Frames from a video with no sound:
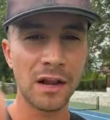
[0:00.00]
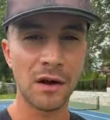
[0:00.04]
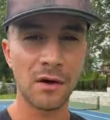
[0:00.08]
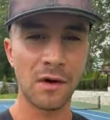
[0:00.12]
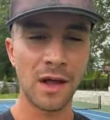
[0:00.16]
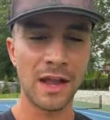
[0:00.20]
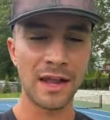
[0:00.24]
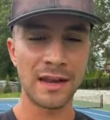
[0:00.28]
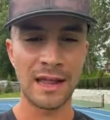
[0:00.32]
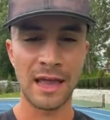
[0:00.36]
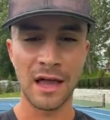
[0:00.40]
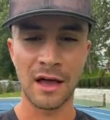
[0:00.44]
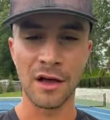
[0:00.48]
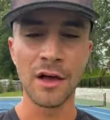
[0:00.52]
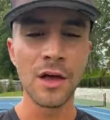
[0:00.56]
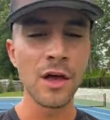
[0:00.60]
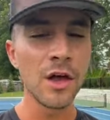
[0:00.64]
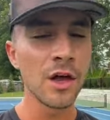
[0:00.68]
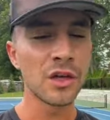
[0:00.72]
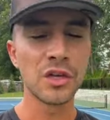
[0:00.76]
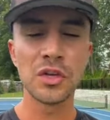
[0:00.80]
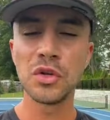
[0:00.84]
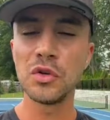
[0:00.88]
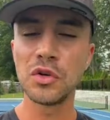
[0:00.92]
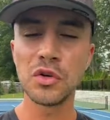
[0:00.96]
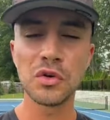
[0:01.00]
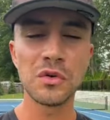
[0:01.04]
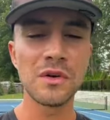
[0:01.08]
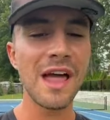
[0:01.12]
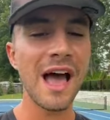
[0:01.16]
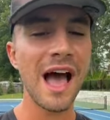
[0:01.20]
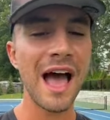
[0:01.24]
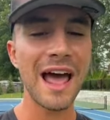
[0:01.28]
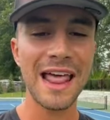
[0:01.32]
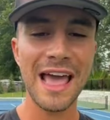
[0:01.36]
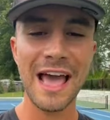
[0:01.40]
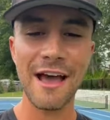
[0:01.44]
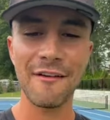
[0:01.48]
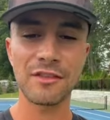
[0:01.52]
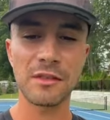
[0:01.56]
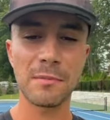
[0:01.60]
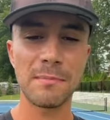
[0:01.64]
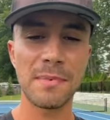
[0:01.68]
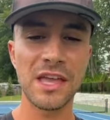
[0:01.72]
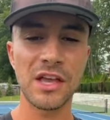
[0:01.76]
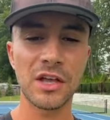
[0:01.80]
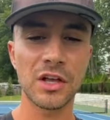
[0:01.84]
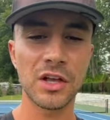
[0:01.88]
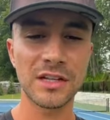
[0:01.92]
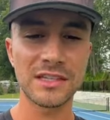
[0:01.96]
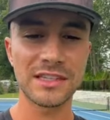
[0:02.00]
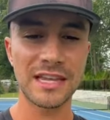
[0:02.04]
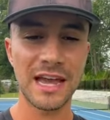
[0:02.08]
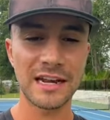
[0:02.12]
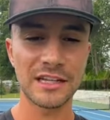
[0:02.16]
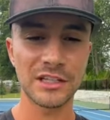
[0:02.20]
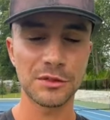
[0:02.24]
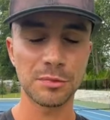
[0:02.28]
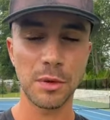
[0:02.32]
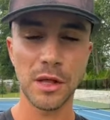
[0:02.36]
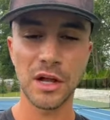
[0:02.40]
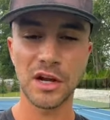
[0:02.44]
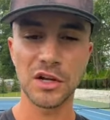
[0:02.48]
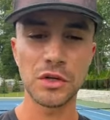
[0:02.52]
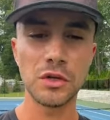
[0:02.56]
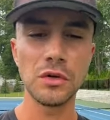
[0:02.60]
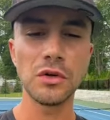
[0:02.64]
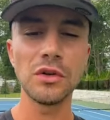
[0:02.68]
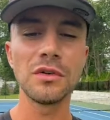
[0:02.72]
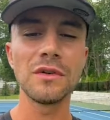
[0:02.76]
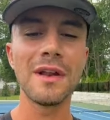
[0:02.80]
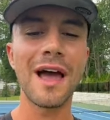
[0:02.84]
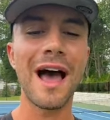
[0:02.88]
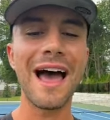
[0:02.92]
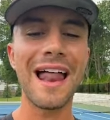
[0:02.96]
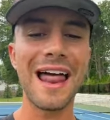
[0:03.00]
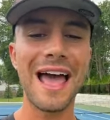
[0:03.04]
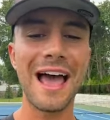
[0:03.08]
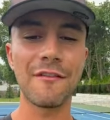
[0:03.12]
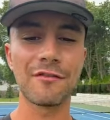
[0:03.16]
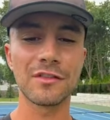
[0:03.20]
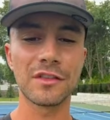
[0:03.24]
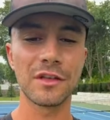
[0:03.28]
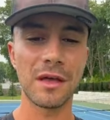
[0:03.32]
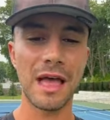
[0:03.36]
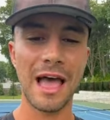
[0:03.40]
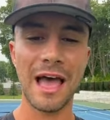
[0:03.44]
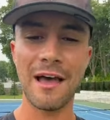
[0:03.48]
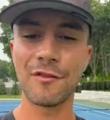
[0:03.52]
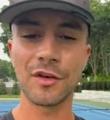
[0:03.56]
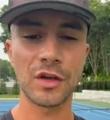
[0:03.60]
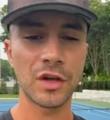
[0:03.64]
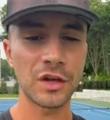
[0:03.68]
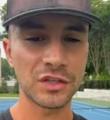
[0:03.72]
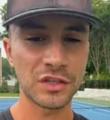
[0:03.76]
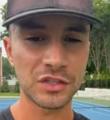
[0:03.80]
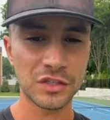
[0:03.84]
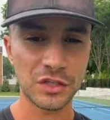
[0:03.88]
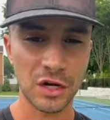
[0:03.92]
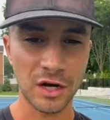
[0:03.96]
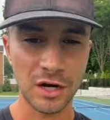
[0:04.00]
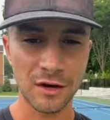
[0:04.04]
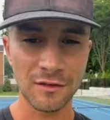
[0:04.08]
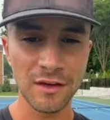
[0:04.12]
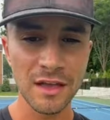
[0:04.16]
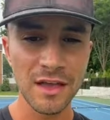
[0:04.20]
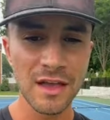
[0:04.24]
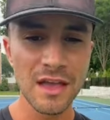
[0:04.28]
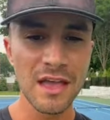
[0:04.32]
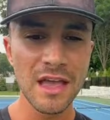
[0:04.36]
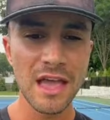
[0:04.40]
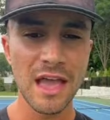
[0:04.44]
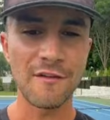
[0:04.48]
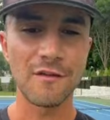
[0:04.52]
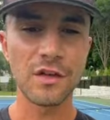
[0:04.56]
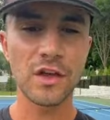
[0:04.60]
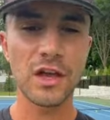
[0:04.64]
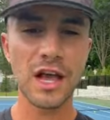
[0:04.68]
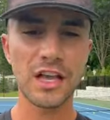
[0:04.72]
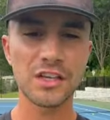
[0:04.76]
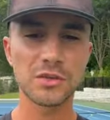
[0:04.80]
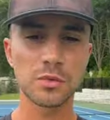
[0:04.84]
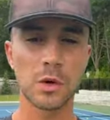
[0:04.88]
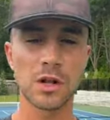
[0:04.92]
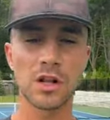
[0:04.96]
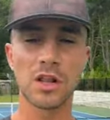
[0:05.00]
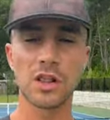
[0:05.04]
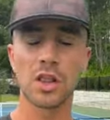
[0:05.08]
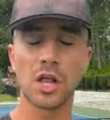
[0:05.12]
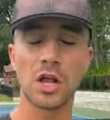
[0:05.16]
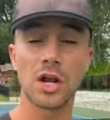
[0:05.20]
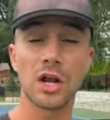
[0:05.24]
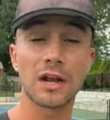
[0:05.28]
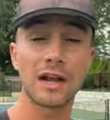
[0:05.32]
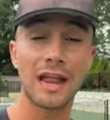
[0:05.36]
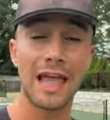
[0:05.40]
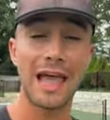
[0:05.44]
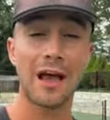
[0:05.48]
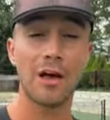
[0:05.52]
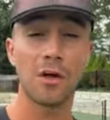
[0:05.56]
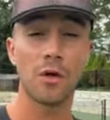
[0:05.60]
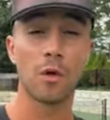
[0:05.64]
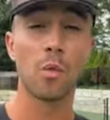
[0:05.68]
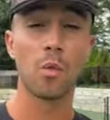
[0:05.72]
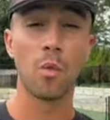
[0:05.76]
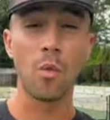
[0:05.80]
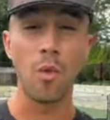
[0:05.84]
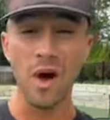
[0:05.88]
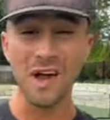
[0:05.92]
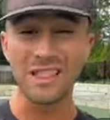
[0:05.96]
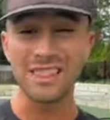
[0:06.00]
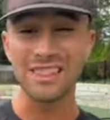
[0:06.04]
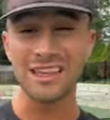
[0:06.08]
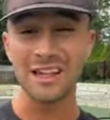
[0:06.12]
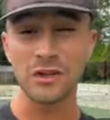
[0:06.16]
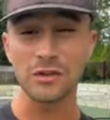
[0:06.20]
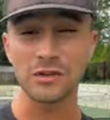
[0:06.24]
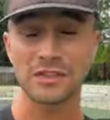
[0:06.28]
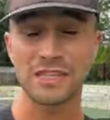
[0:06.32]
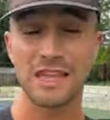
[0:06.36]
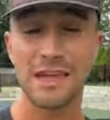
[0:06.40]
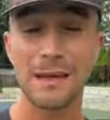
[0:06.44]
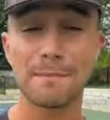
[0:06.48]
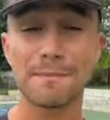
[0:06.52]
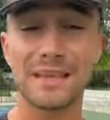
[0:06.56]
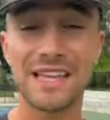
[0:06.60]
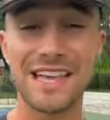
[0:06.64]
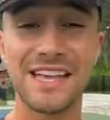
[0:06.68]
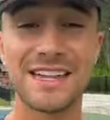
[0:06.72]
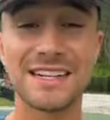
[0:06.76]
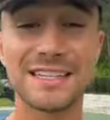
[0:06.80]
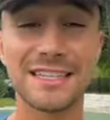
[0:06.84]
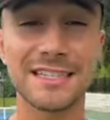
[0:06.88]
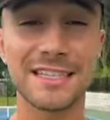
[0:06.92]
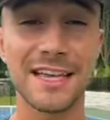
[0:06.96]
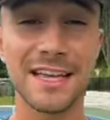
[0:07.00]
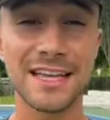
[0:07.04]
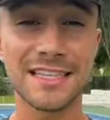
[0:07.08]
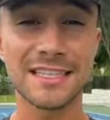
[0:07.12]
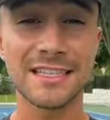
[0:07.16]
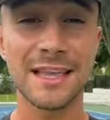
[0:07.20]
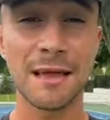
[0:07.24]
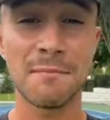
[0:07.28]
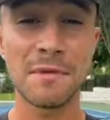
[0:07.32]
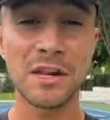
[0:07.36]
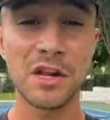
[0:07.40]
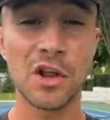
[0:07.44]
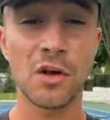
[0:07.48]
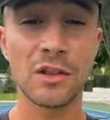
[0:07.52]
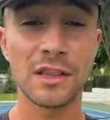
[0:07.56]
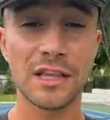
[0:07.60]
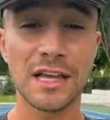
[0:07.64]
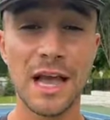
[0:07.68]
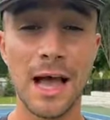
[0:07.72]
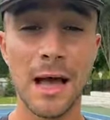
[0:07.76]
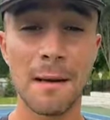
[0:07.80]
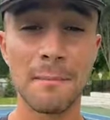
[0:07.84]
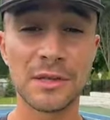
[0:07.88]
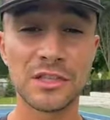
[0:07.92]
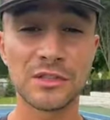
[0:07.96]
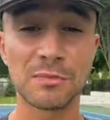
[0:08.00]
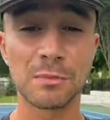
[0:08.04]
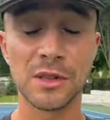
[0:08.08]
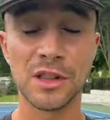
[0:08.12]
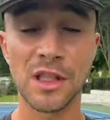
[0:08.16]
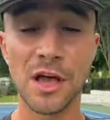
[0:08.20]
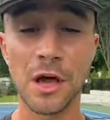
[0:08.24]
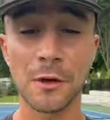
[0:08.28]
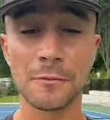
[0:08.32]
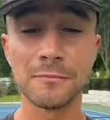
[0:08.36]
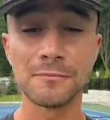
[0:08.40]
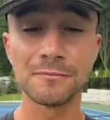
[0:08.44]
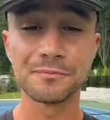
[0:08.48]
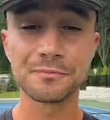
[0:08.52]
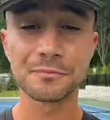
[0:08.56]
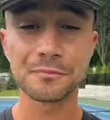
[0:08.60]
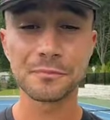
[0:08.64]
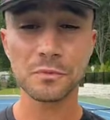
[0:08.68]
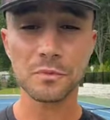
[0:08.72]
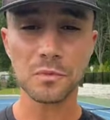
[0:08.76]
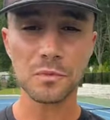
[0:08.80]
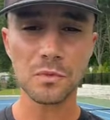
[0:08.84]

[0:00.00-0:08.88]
on here right now. You do not have to be a good tennis player. You do not have to have a good serve. If you guys want to learn how one little tip to hit a slice, let me know in the comments below